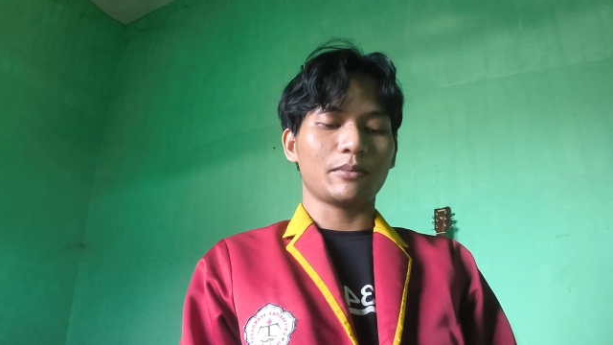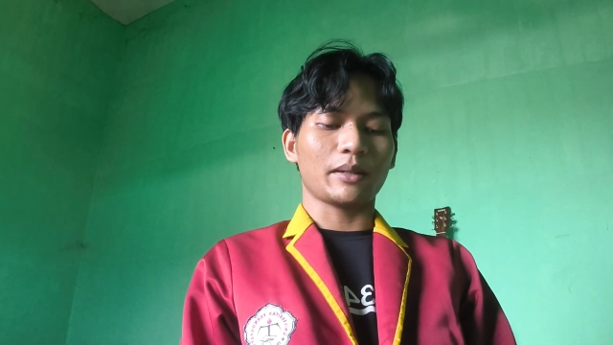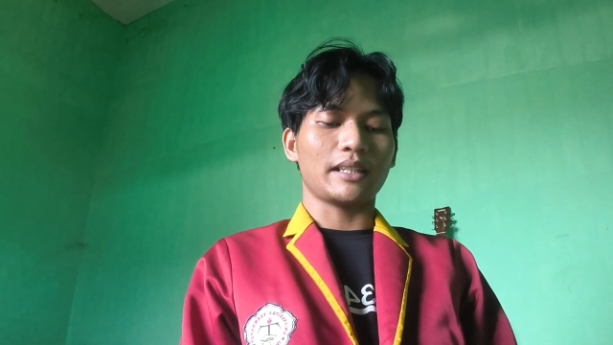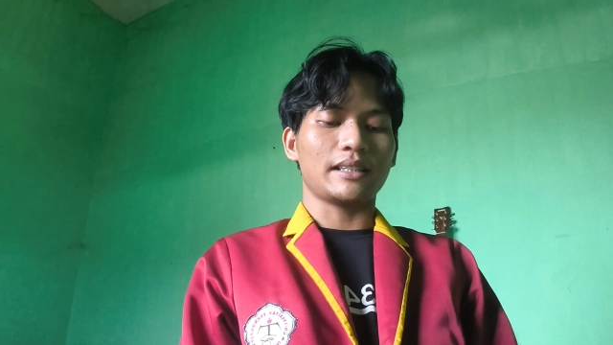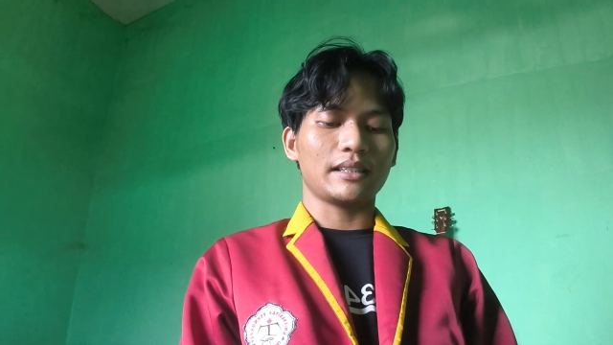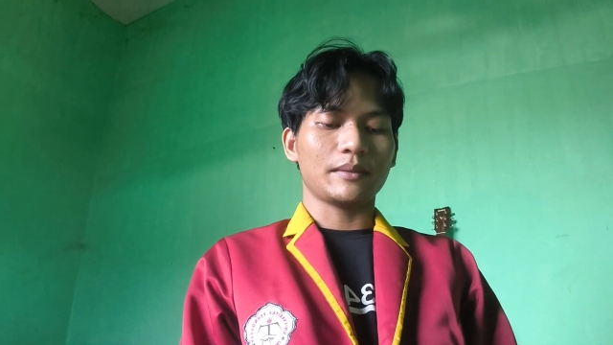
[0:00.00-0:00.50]

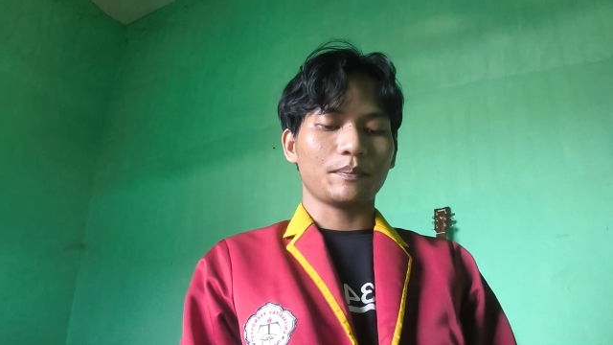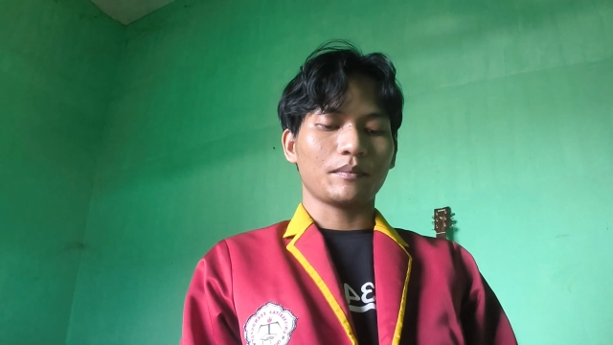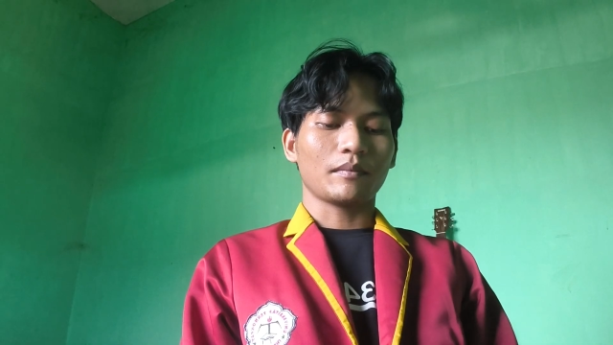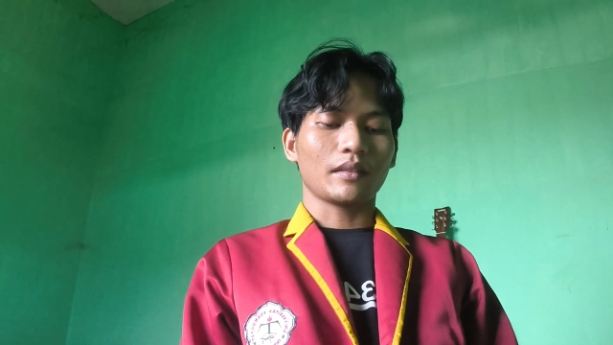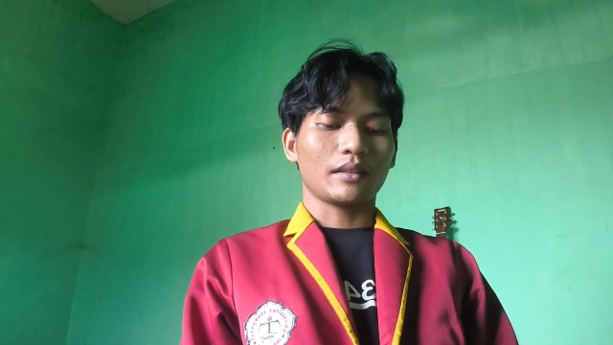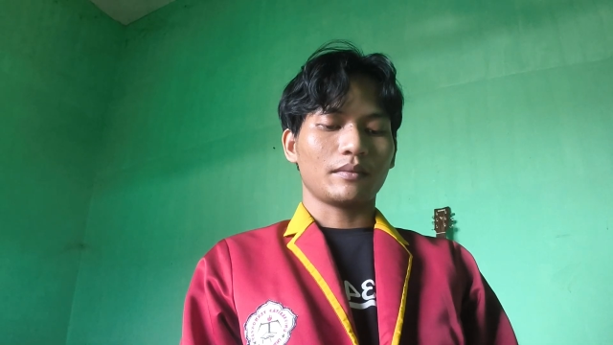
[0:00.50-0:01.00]
phase.
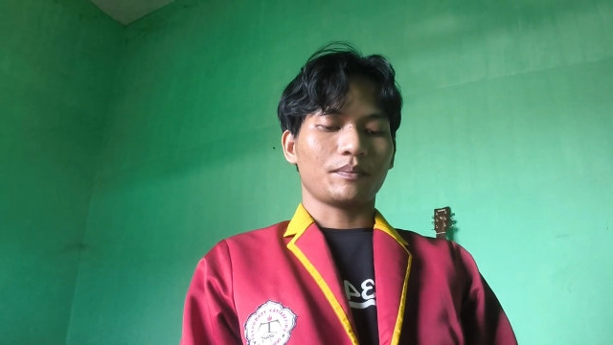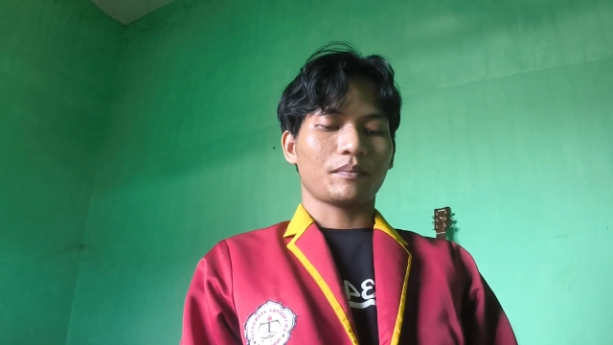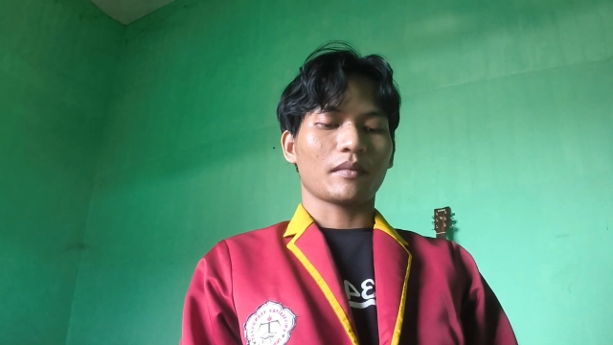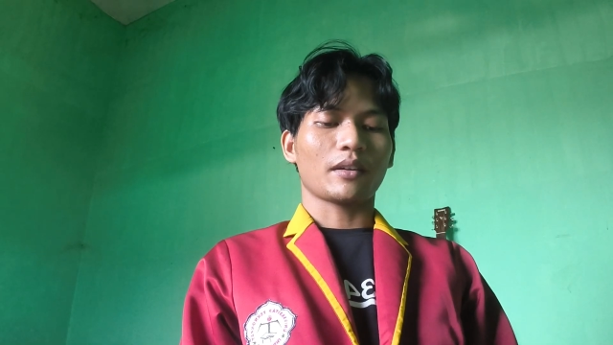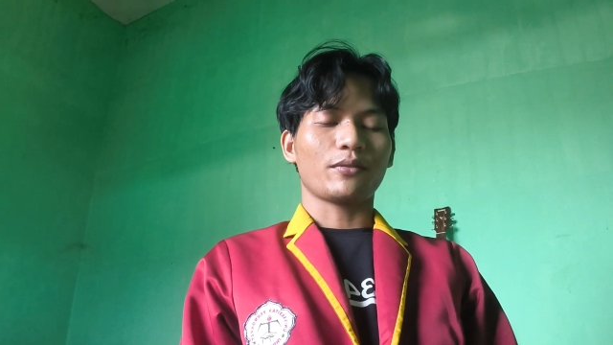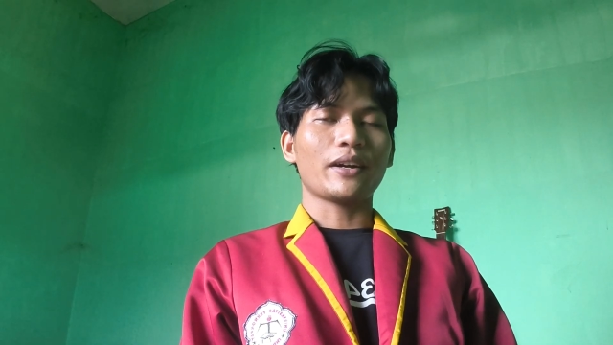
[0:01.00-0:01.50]

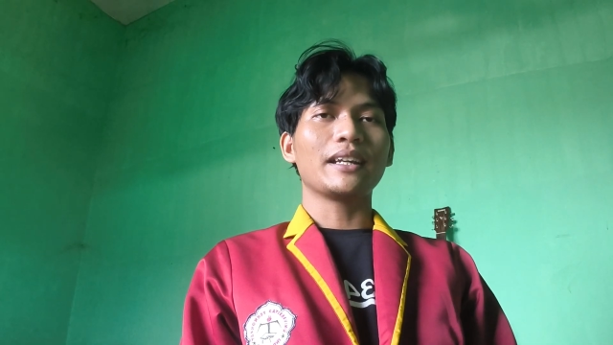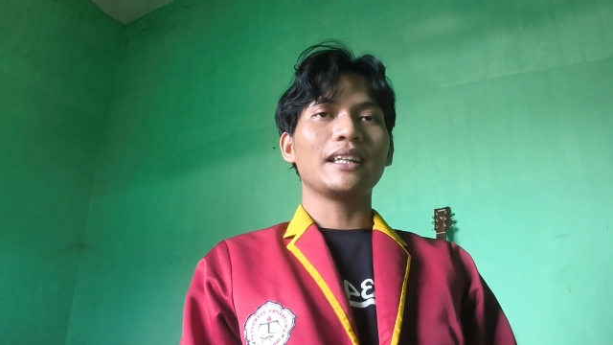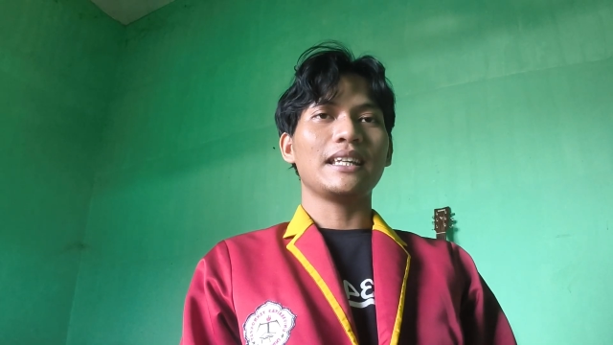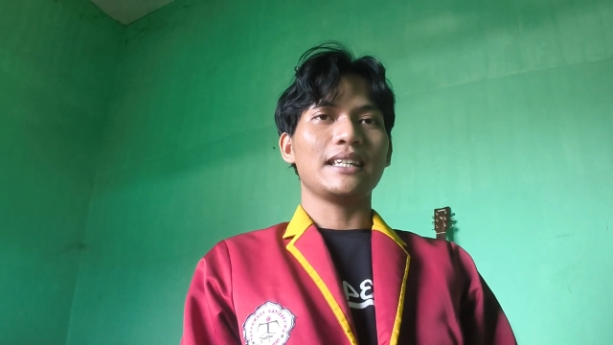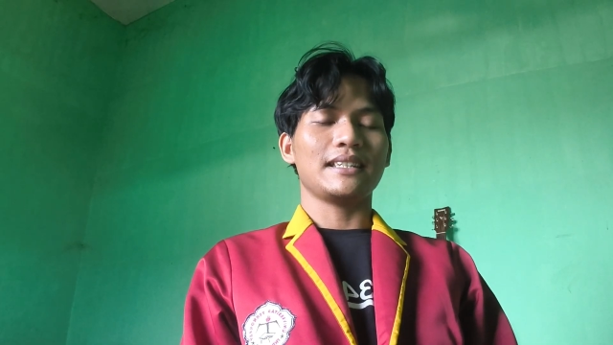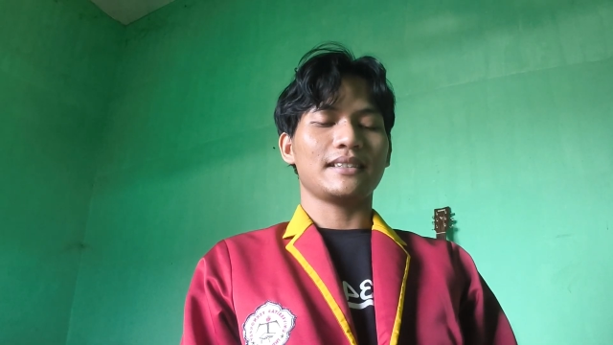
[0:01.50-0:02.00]

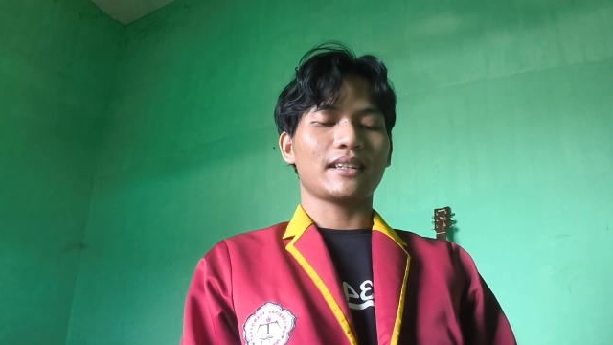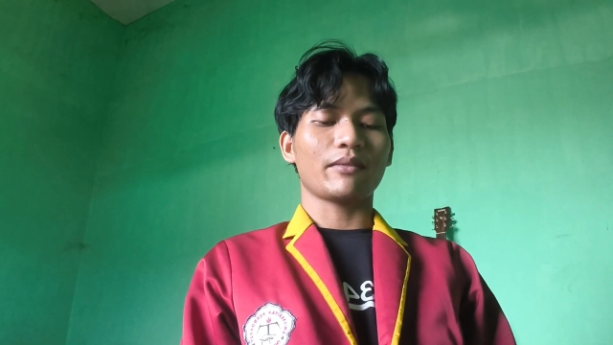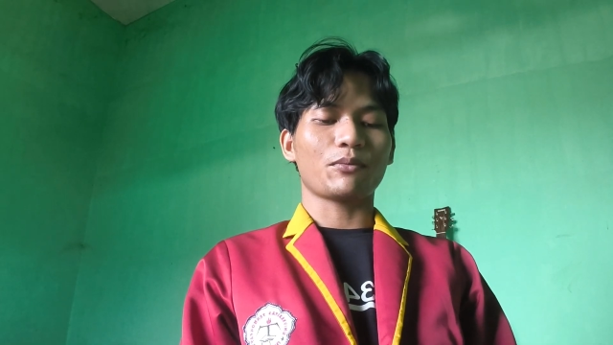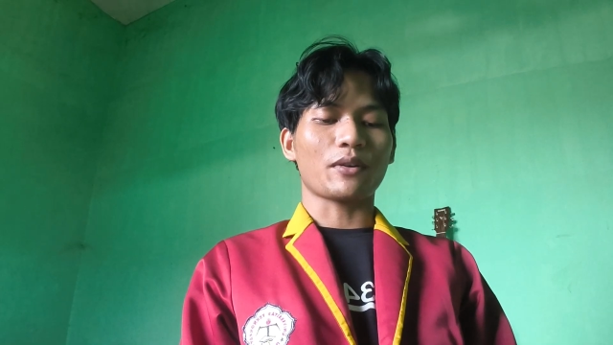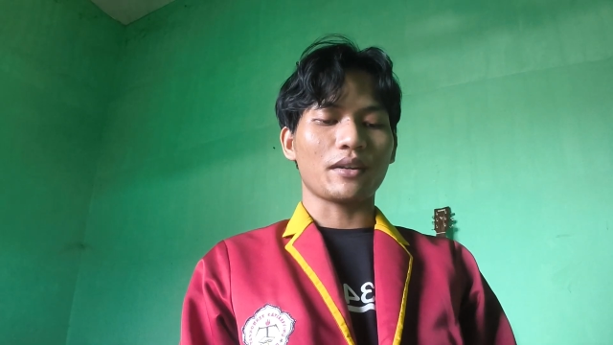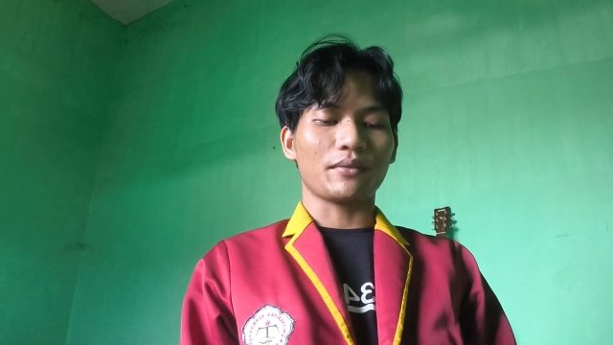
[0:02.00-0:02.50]
Finally,
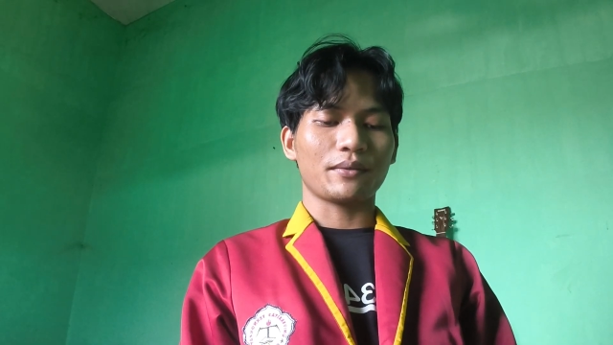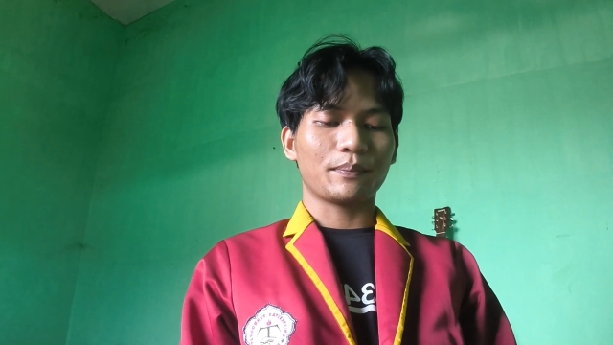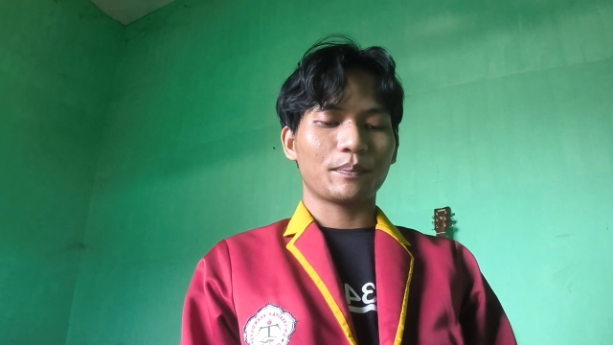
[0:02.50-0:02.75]
step 5